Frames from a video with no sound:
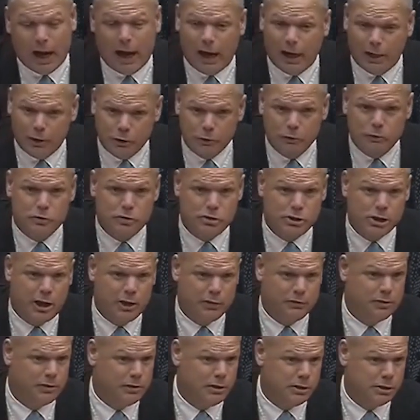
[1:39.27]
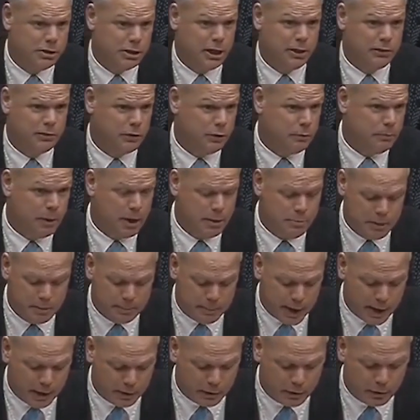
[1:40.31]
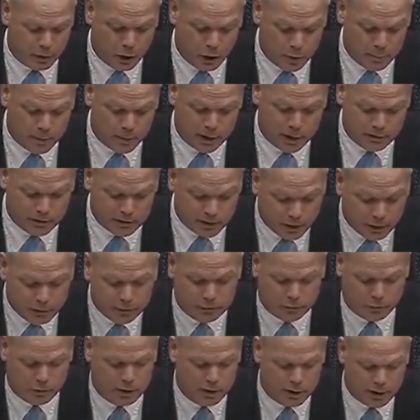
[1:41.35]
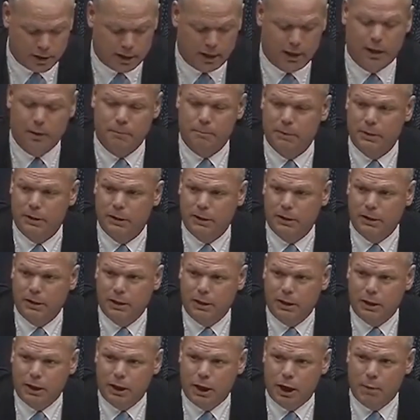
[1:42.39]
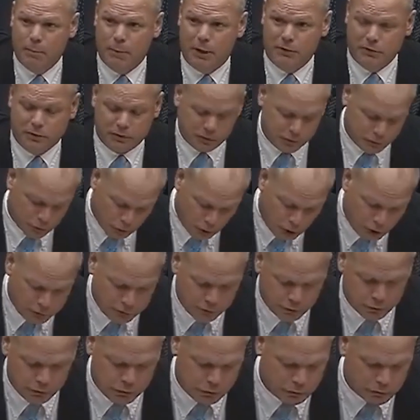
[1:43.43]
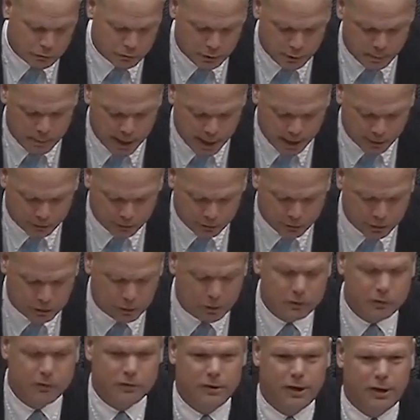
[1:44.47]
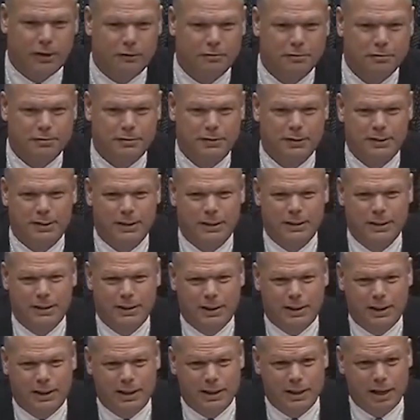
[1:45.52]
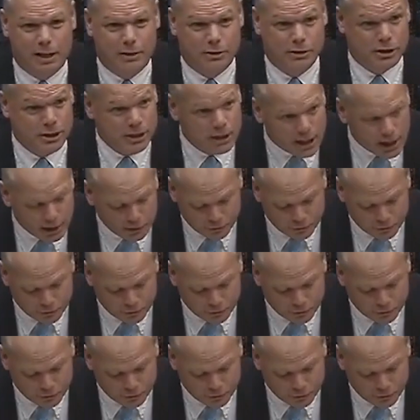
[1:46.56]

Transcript: I used Johnson & Johnson baby powder on myself for a time. And my sister also used the powder on herself, and now she